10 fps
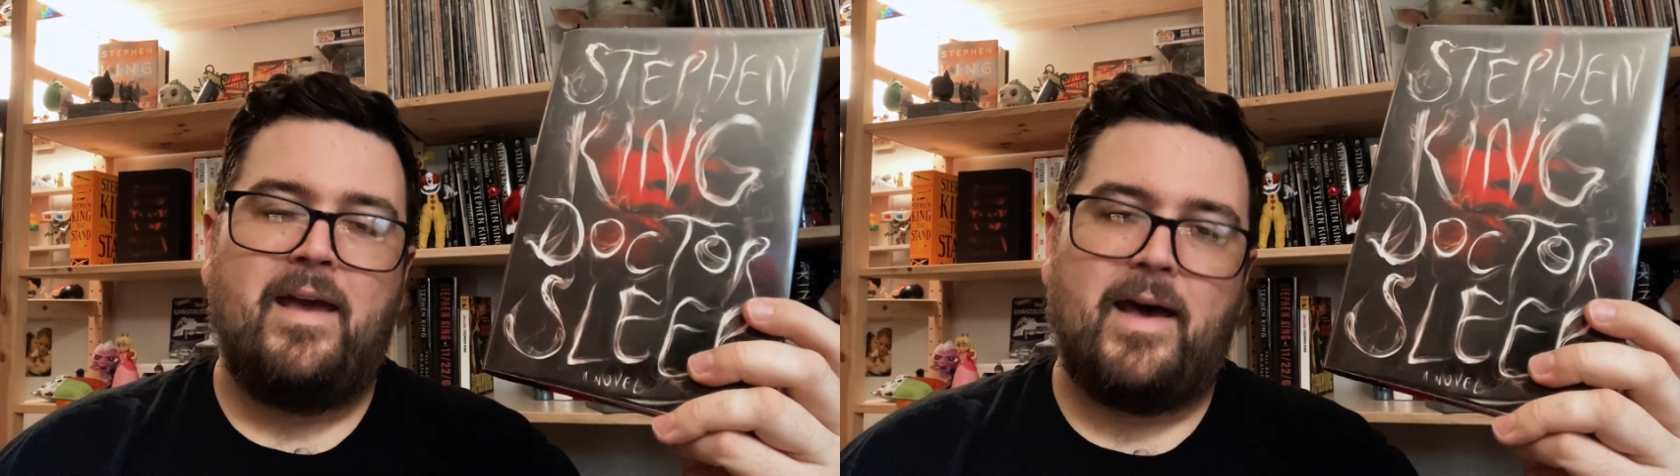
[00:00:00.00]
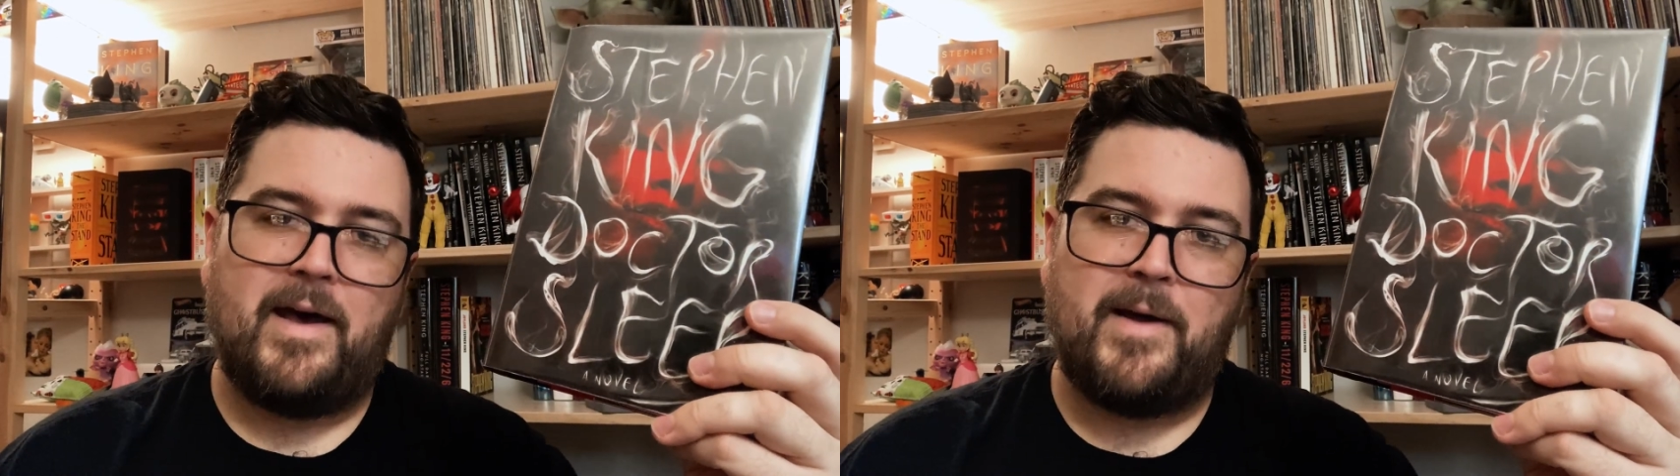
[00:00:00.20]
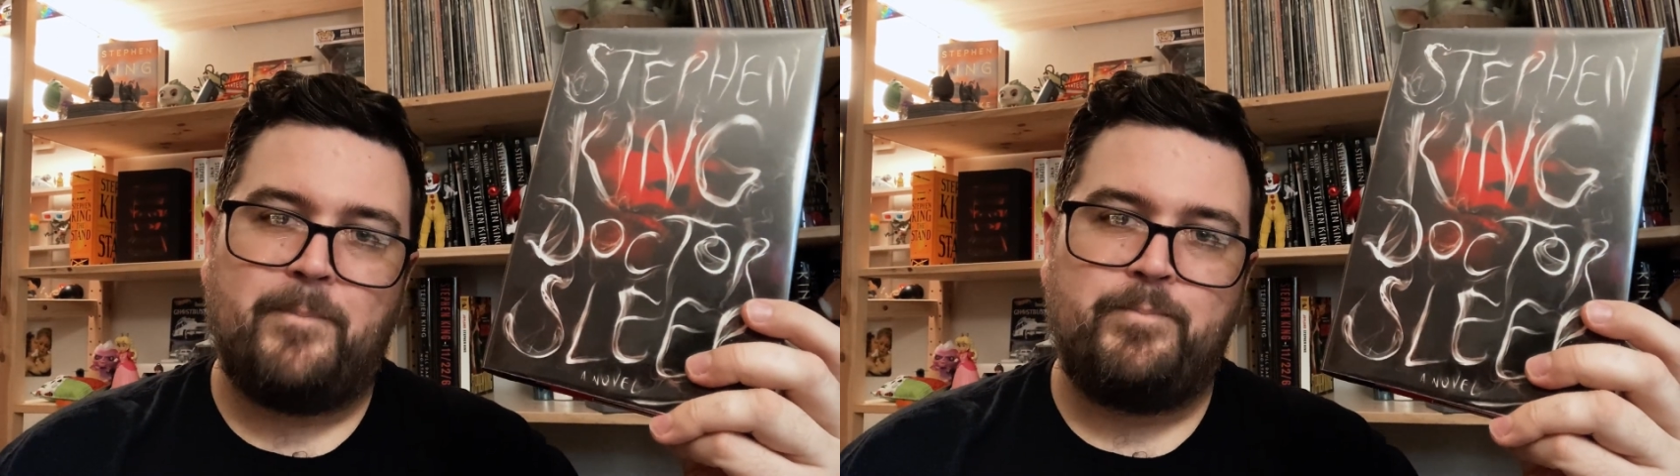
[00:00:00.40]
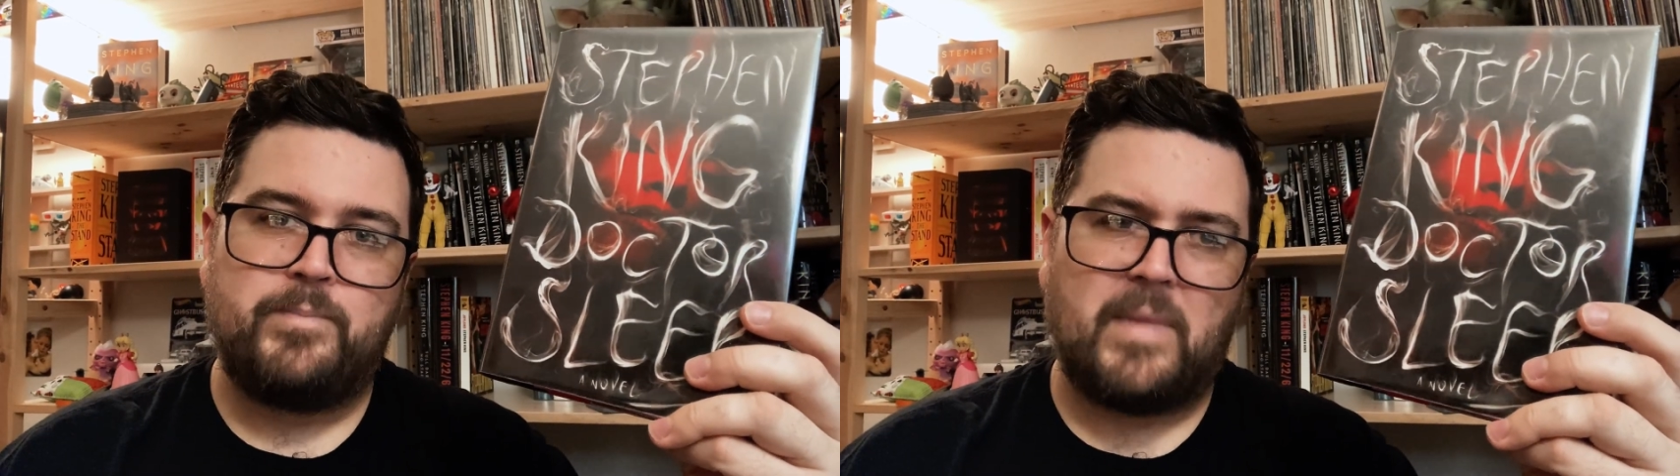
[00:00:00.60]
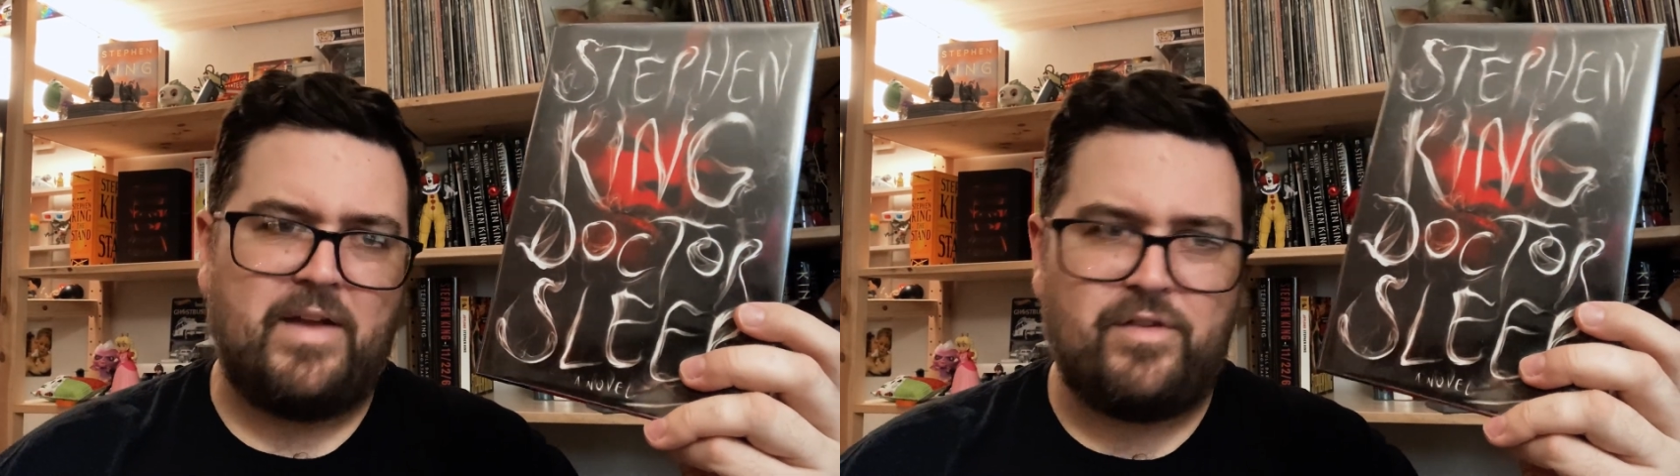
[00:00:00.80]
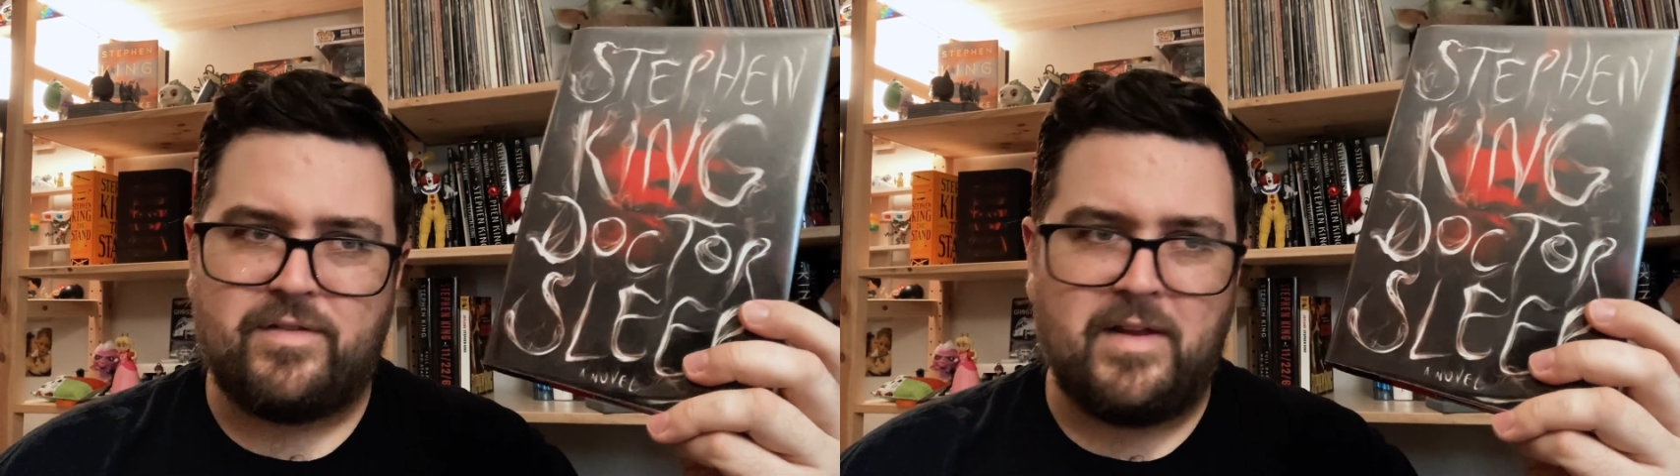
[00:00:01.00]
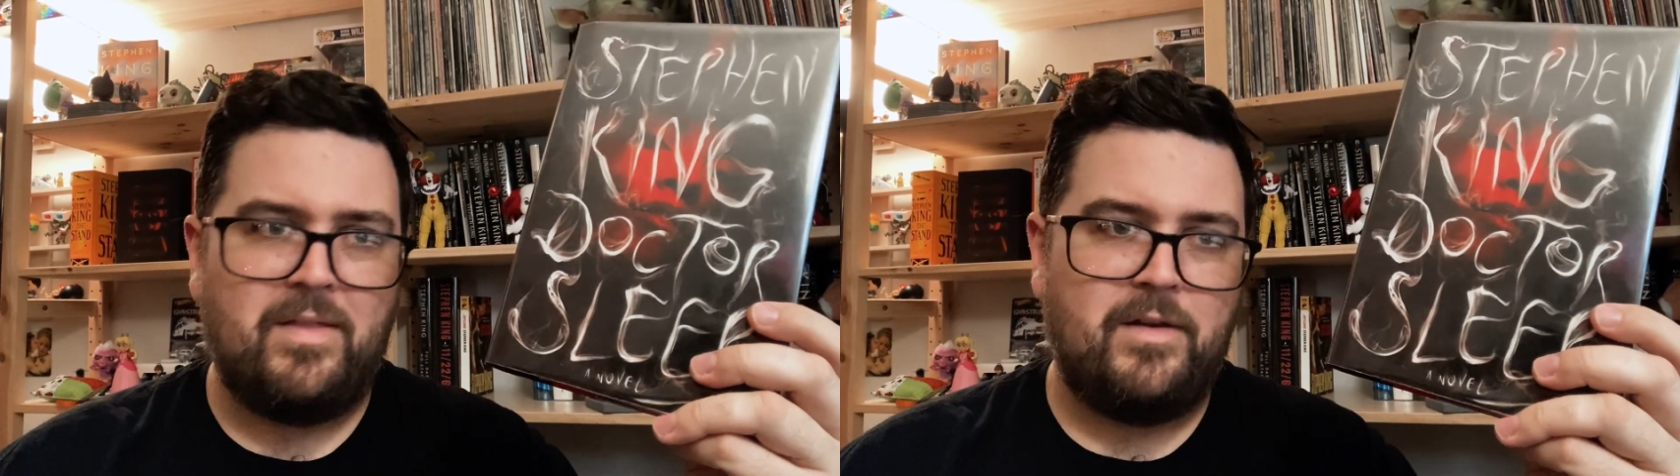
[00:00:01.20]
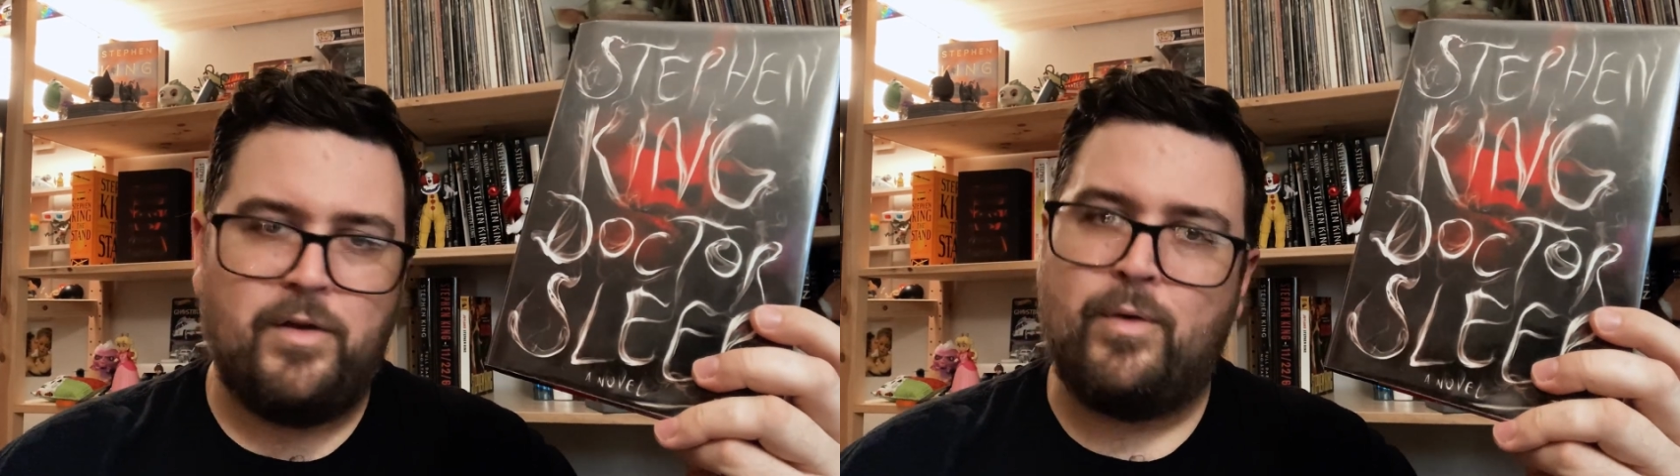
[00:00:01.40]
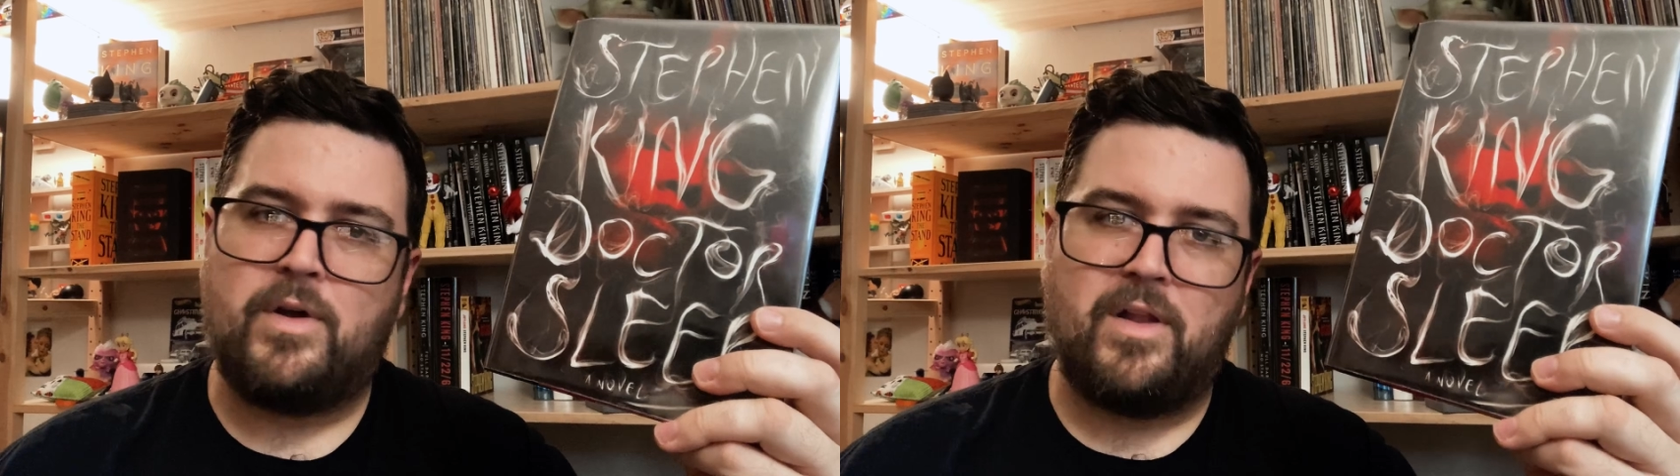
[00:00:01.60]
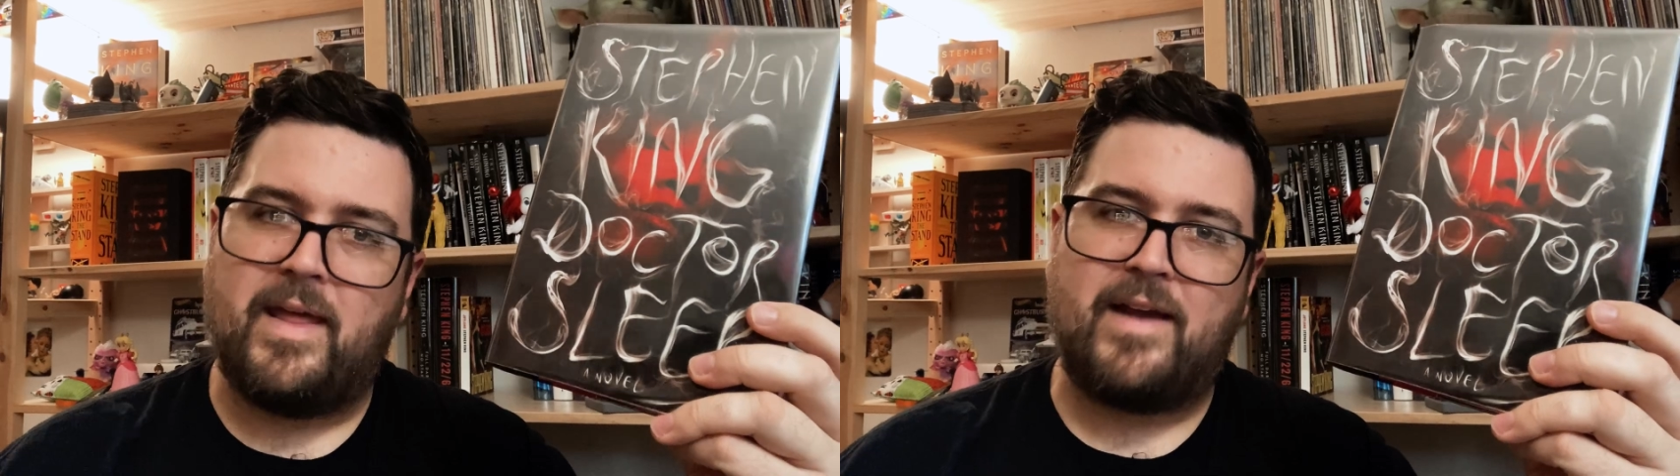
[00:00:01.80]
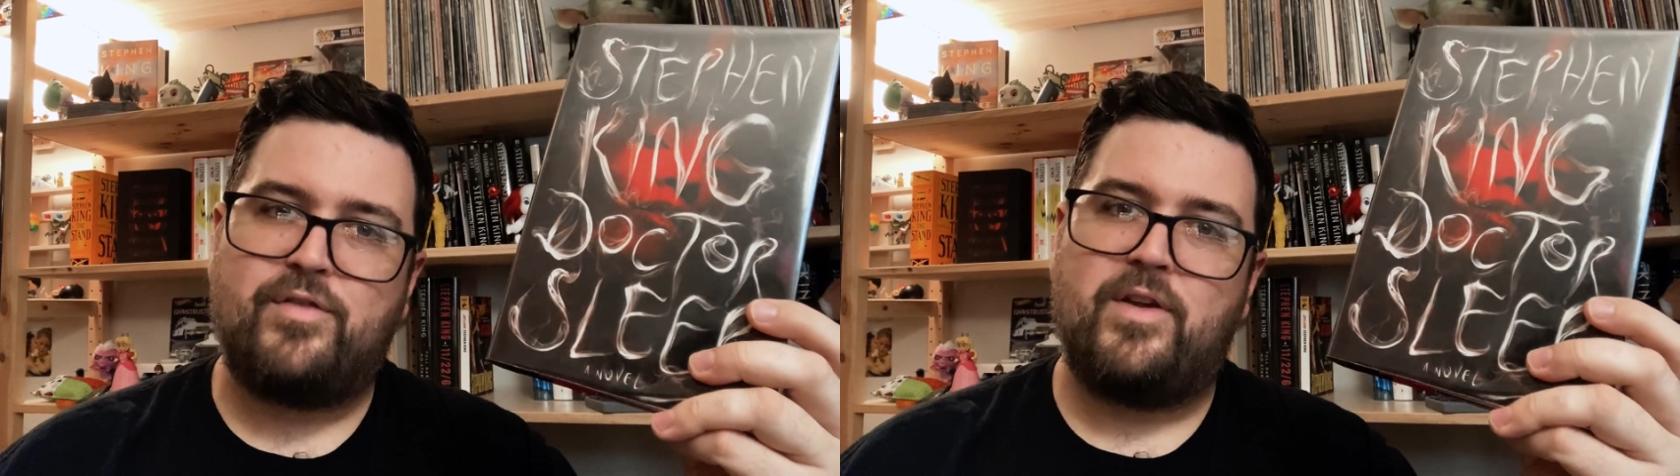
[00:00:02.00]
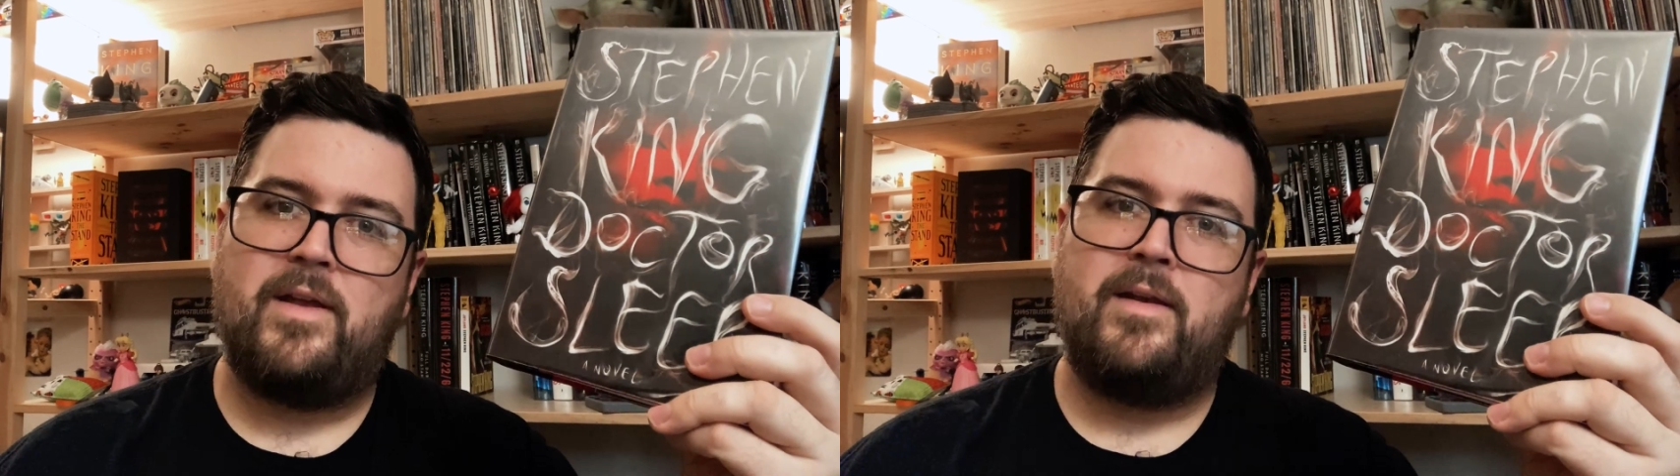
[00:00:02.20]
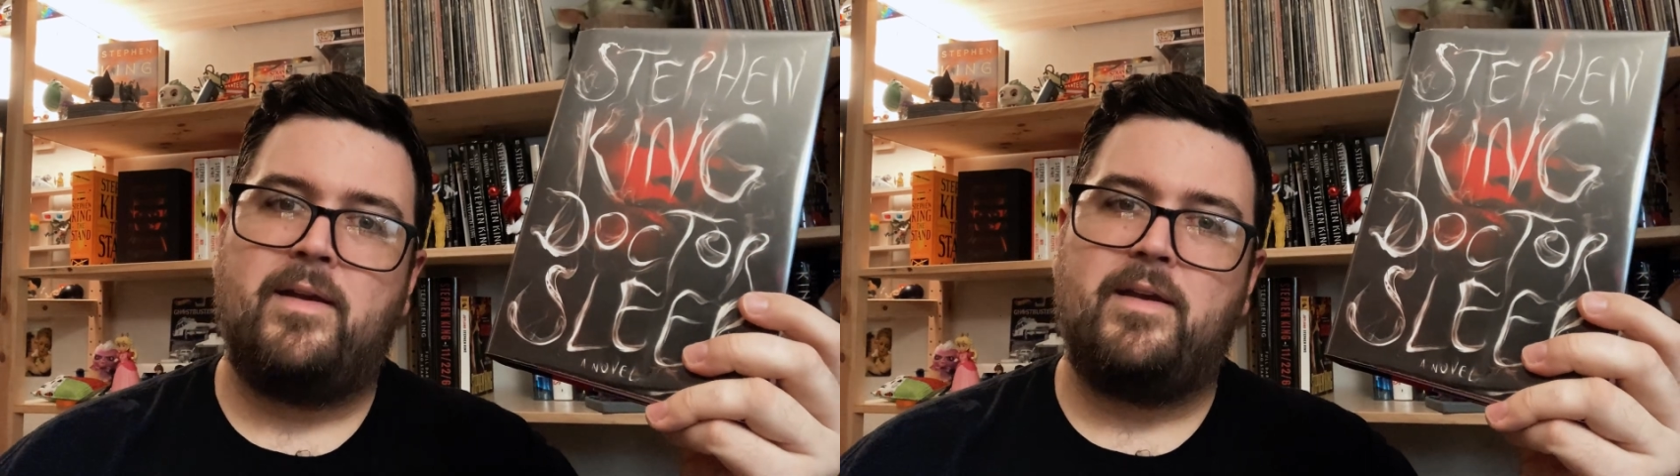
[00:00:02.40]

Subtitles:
And just in the new collection,